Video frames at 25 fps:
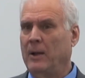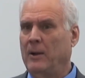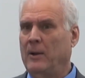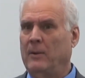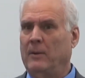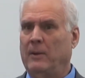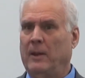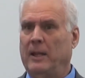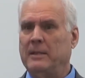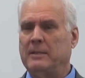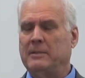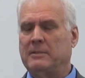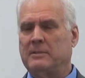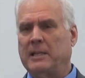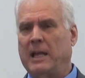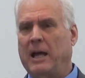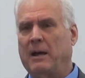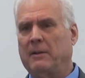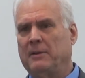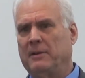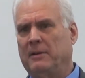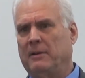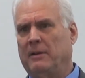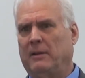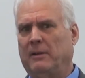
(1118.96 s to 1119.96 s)
Well, that
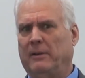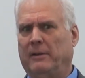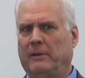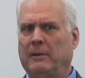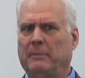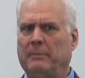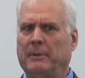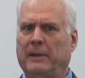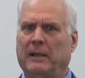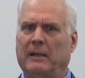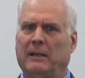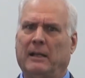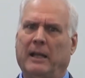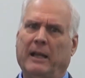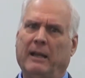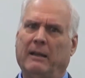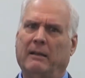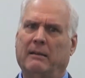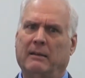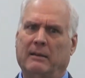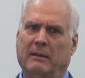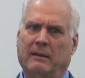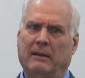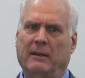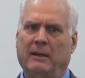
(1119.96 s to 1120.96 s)
sounded a little bit like,
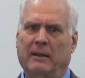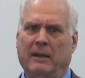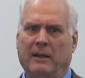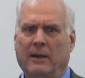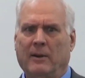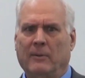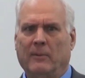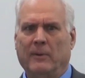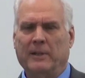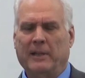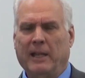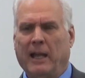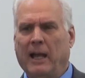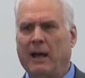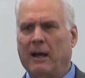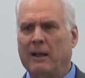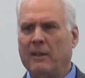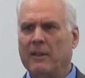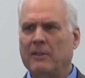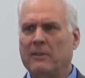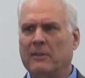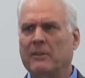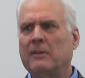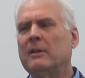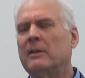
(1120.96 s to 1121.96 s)
Well,
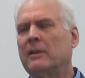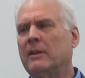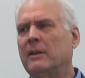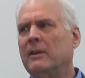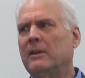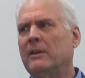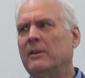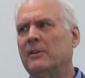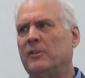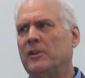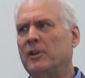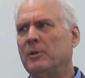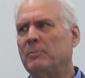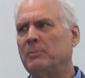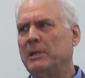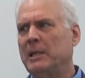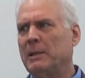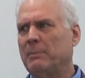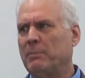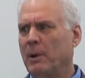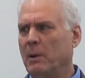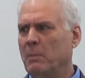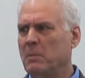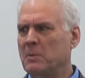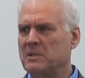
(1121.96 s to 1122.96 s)
yeah, shouldn't be the
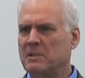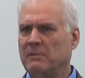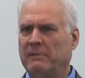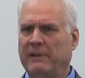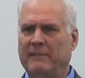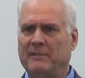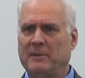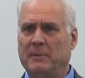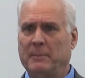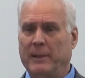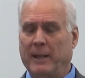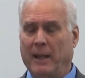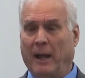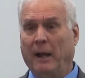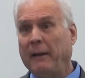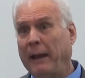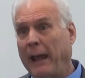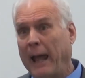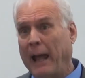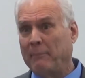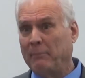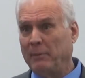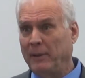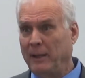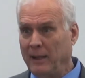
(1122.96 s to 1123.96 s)
purpose of life to be
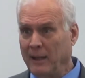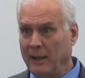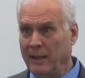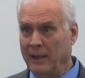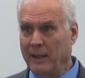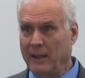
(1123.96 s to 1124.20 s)
unhappy.